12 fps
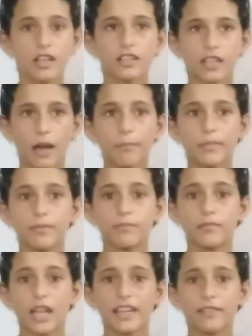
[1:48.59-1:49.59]
some,
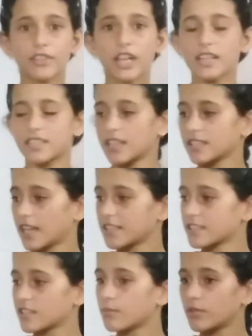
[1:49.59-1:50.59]
like we are saying that
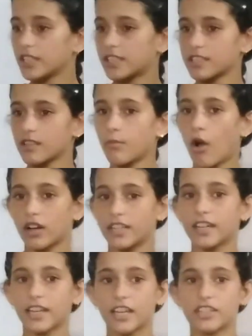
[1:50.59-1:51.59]
it is a
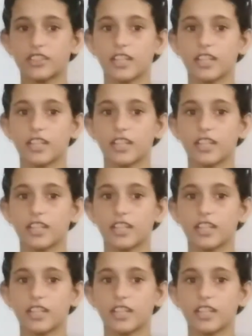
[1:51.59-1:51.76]
modern age,